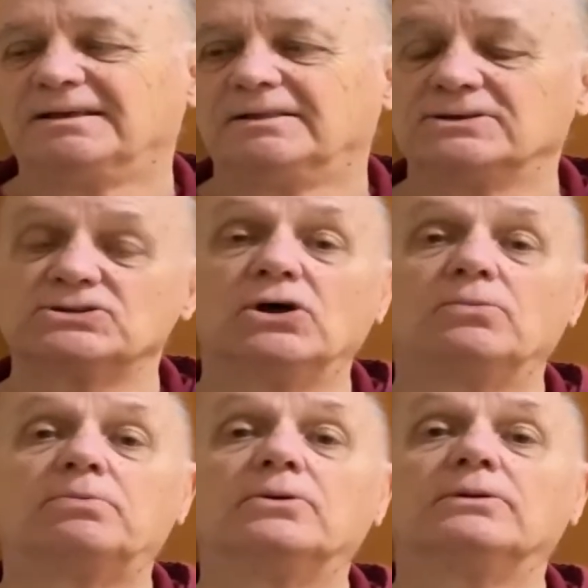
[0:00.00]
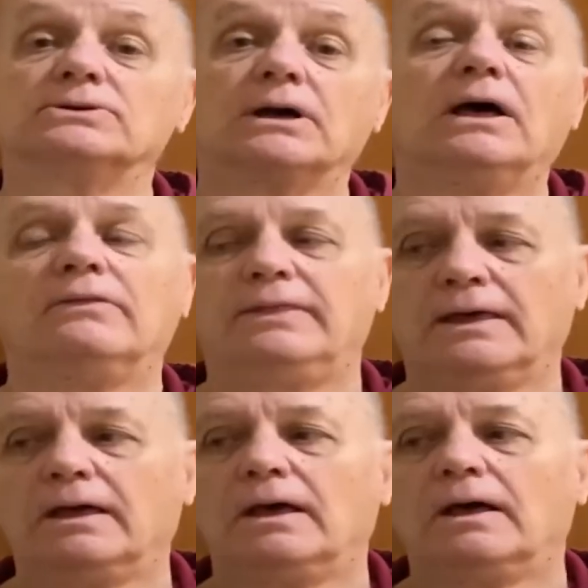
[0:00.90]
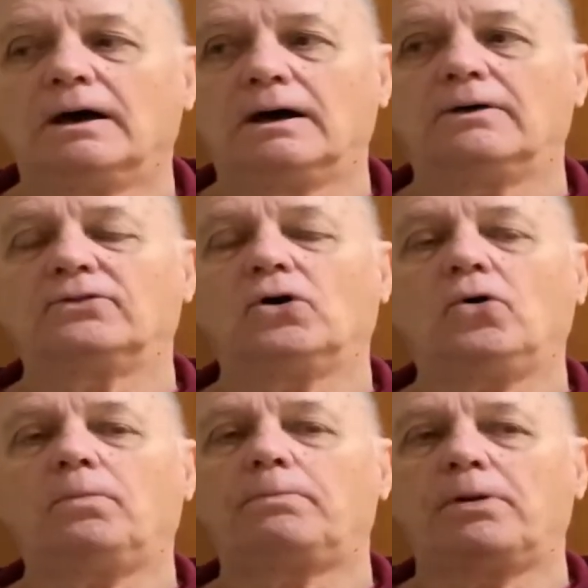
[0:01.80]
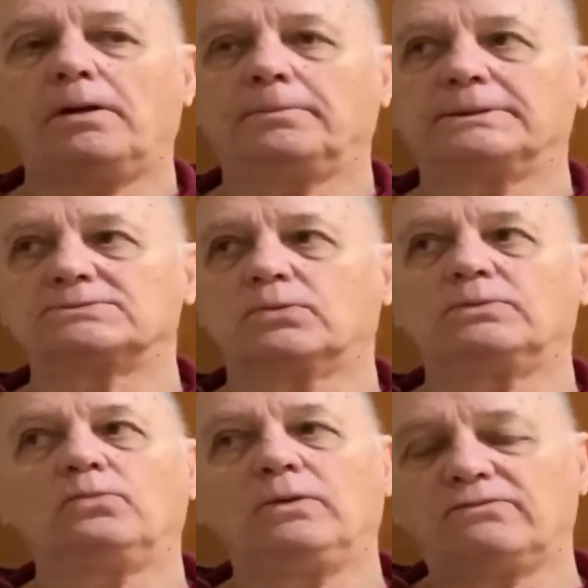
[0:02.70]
There's no the whole problem is when we